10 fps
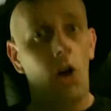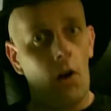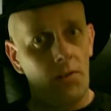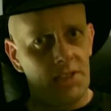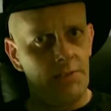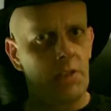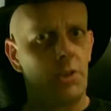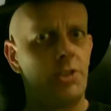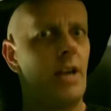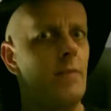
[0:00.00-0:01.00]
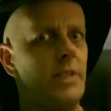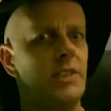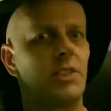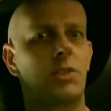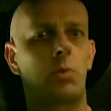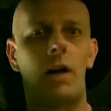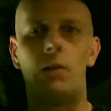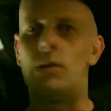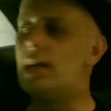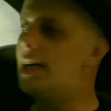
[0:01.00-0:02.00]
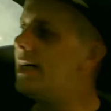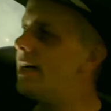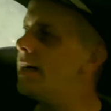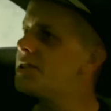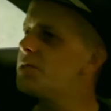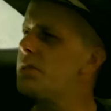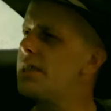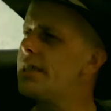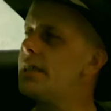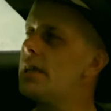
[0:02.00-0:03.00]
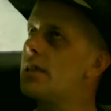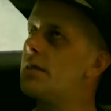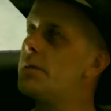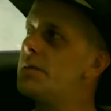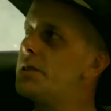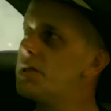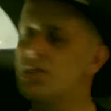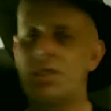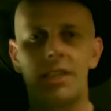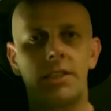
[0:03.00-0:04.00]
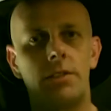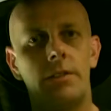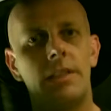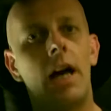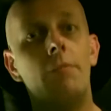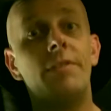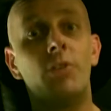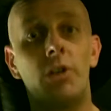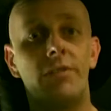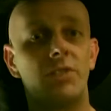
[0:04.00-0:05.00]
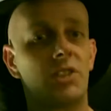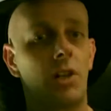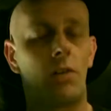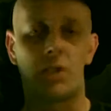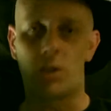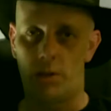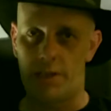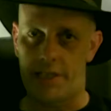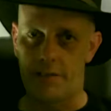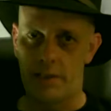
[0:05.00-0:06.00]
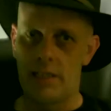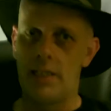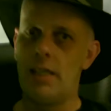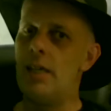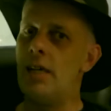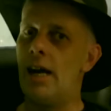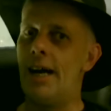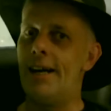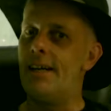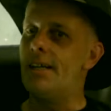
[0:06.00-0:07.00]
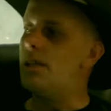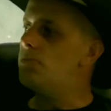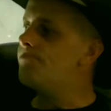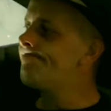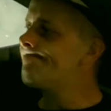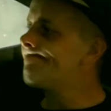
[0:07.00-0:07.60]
Obviously record your ambience as well. Somebody, I can't remember who it was, suggested doing that before you even start recording. Doesn't